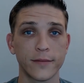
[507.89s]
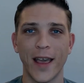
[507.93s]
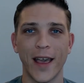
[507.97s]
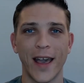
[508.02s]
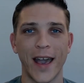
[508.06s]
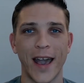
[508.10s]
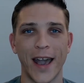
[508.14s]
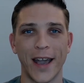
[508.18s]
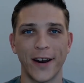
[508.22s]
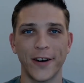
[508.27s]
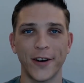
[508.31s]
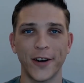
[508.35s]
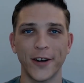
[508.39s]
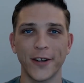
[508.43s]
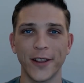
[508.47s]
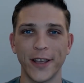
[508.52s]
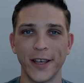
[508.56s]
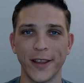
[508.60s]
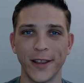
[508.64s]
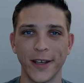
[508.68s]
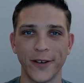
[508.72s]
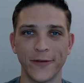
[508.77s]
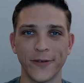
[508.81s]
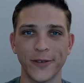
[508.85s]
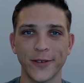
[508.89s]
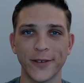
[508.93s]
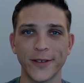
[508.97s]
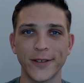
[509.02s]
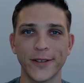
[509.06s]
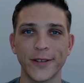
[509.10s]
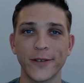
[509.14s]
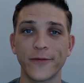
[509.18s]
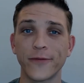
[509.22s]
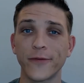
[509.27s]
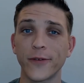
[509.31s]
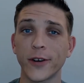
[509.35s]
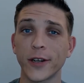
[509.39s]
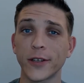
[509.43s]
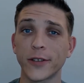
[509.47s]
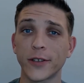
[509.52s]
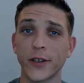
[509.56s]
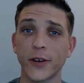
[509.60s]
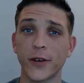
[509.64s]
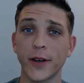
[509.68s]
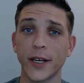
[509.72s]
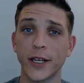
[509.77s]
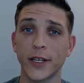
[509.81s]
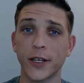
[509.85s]
At early levels, the first
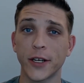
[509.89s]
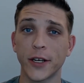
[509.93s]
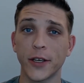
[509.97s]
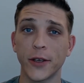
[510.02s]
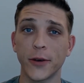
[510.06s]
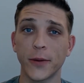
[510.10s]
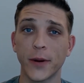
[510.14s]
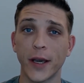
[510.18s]
creature you